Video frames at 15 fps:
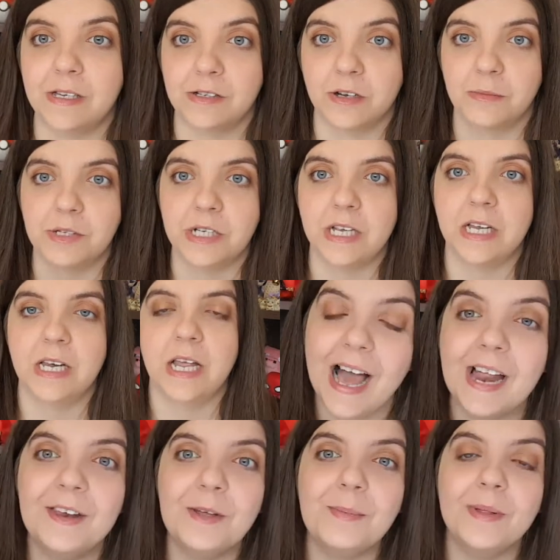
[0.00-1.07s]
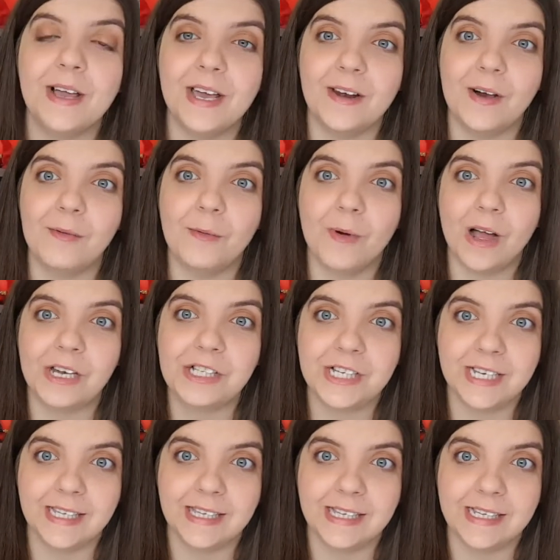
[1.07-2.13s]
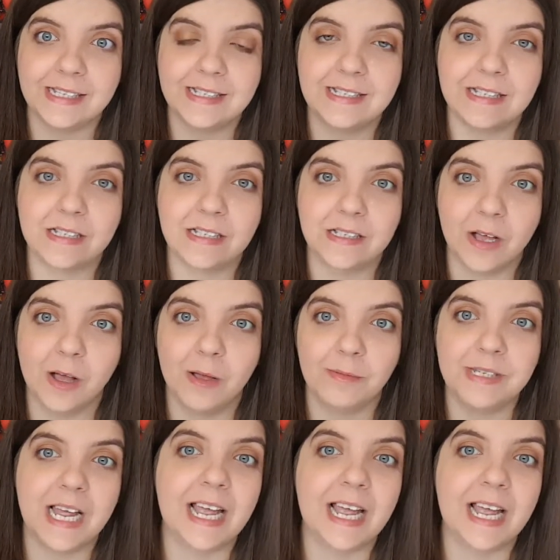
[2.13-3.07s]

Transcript: the description. I do plan on watching this subbed